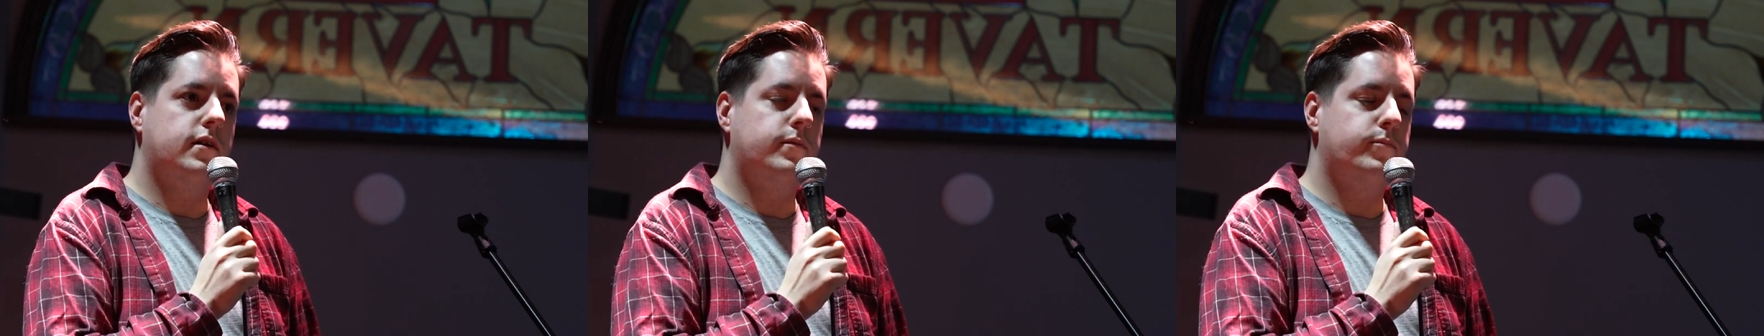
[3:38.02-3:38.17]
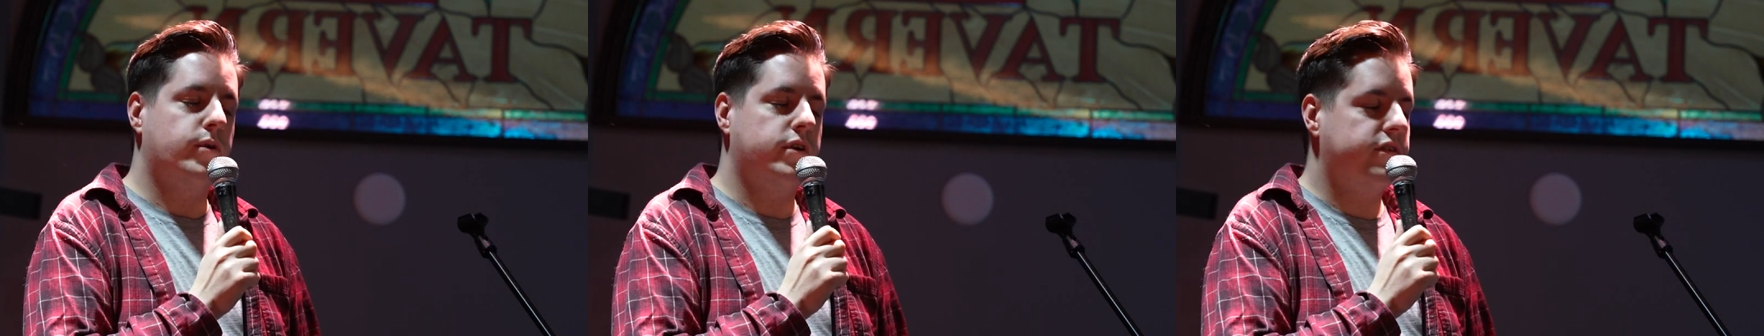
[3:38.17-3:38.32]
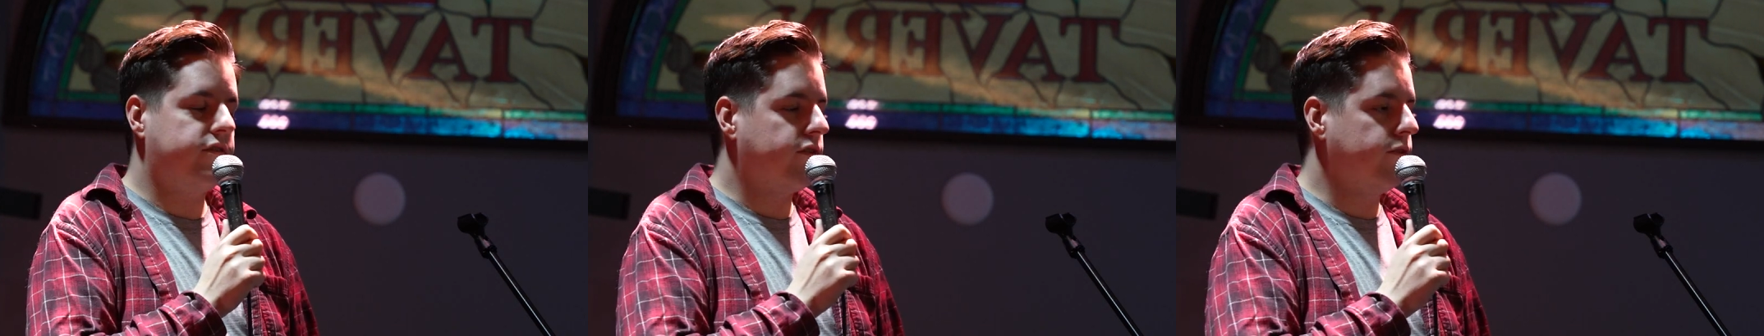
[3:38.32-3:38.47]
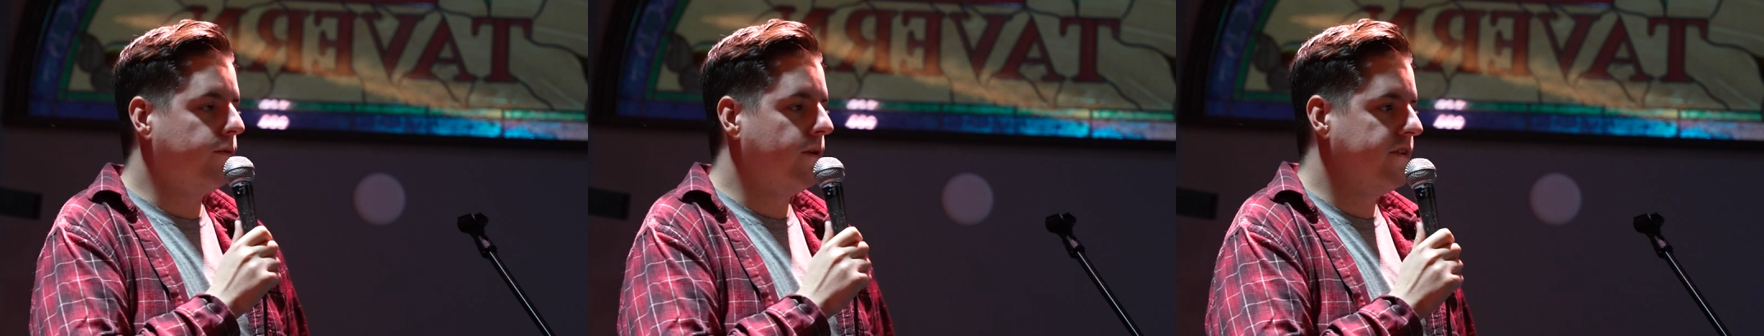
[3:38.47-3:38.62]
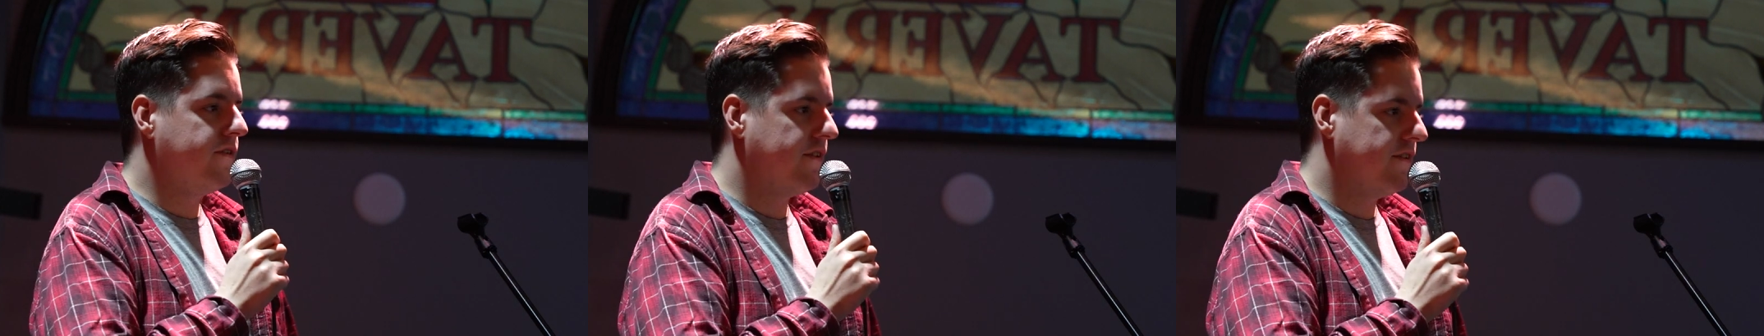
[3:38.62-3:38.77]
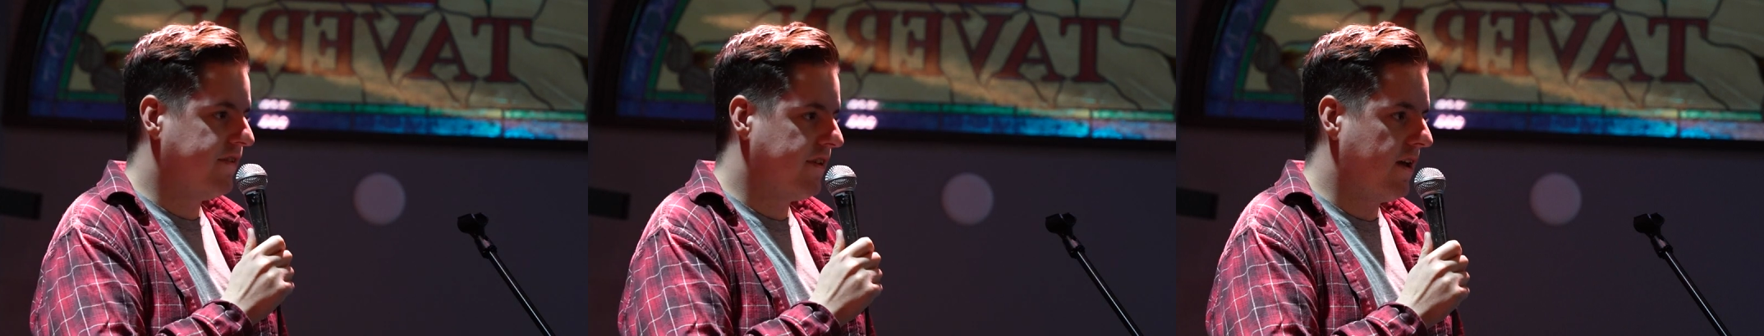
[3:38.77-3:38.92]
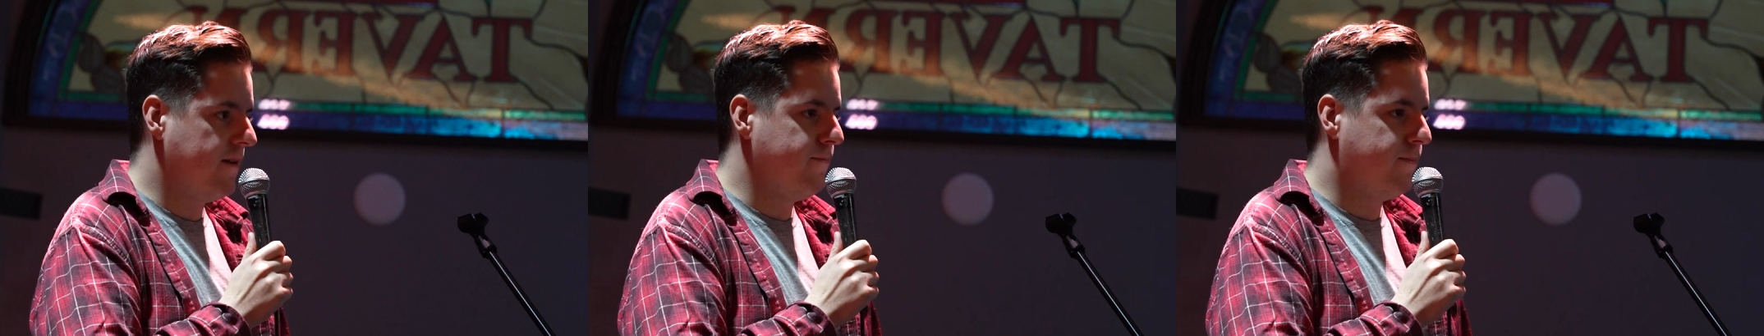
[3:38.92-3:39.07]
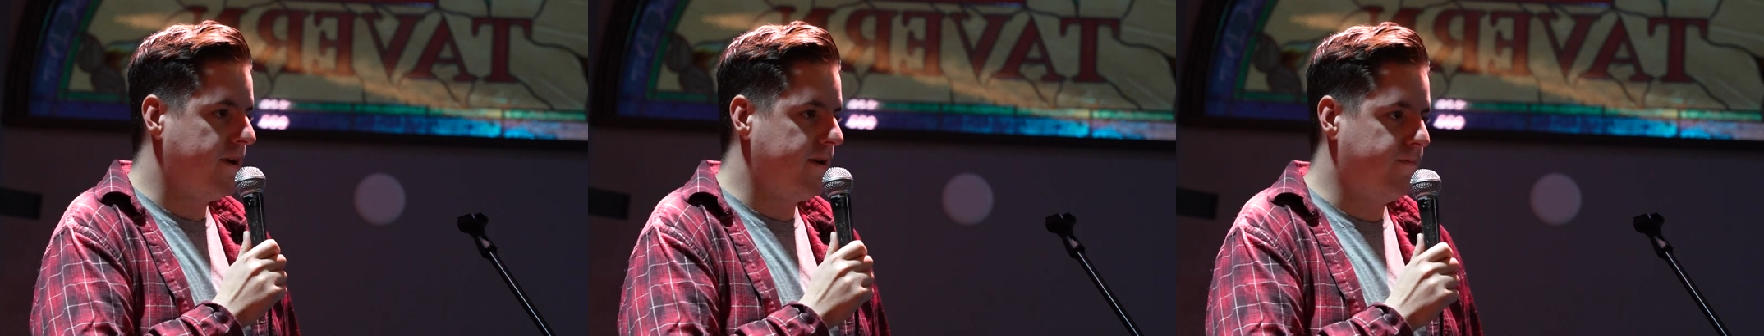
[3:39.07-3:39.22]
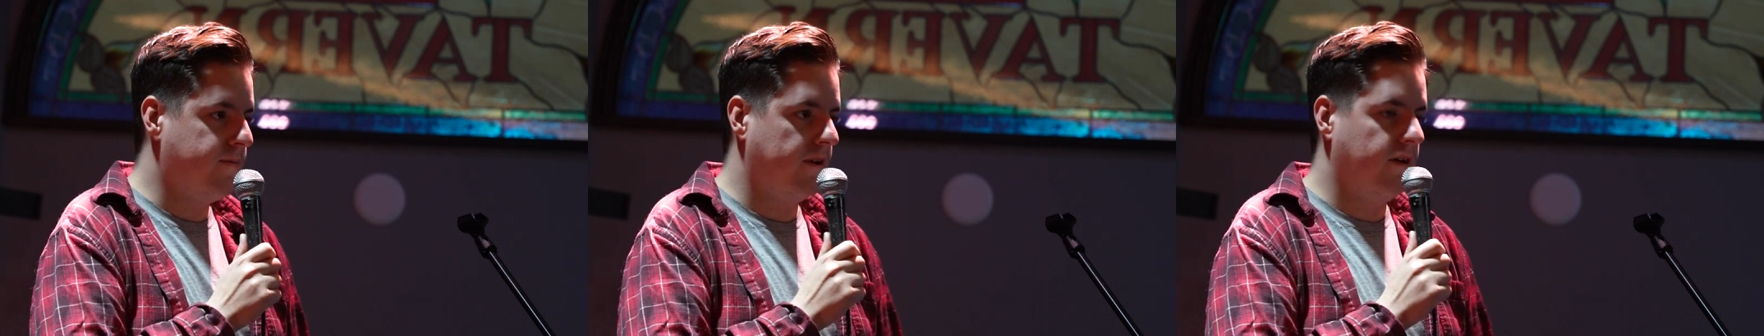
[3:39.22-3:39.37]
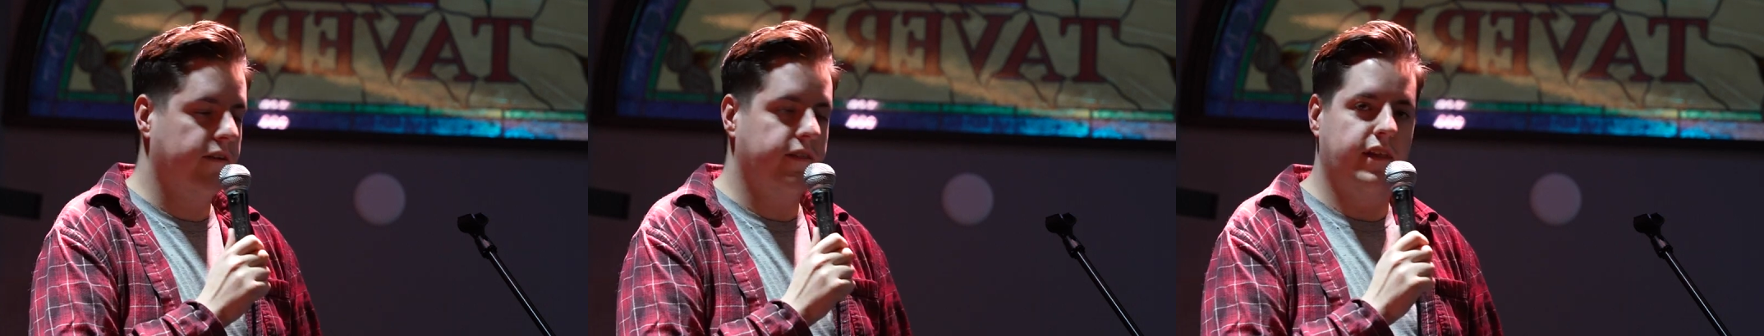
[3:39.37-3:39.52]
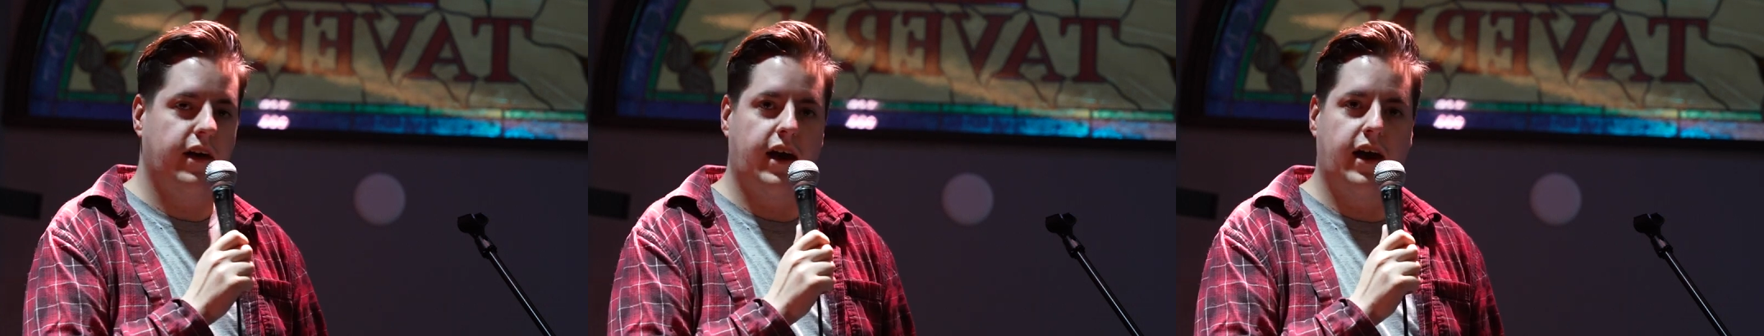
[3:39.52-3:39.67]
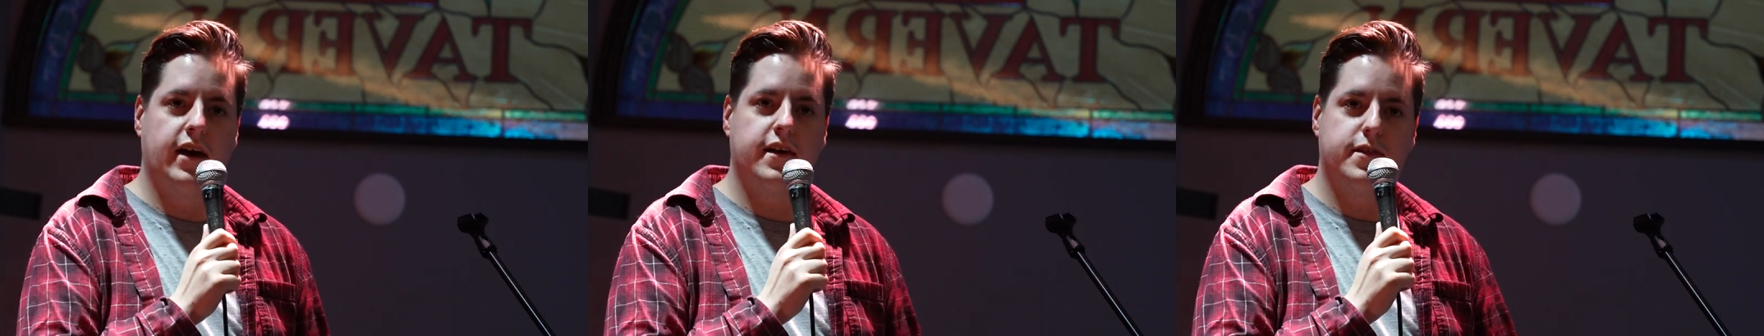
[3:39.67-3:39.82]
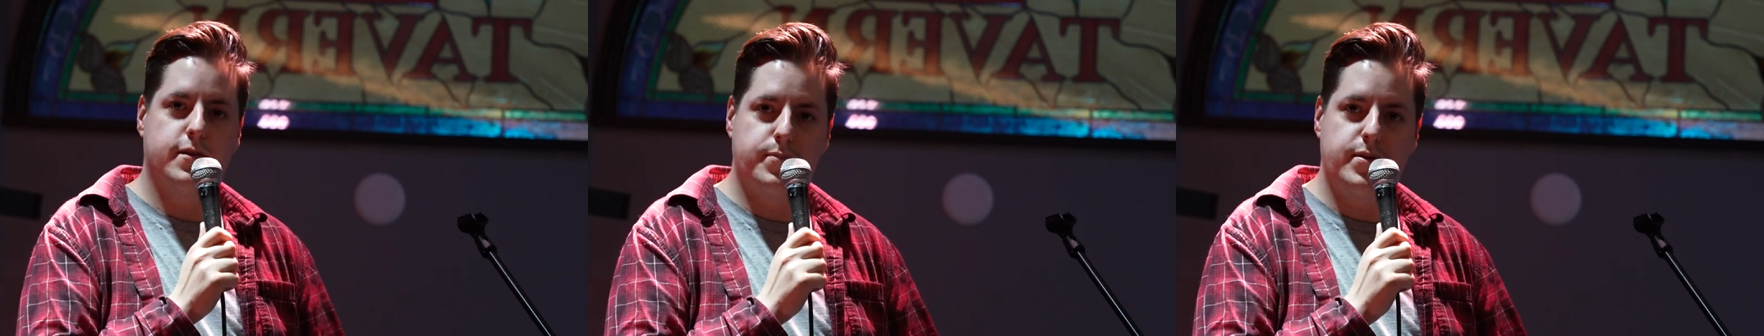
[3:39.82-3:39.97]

But it's always the same people on there,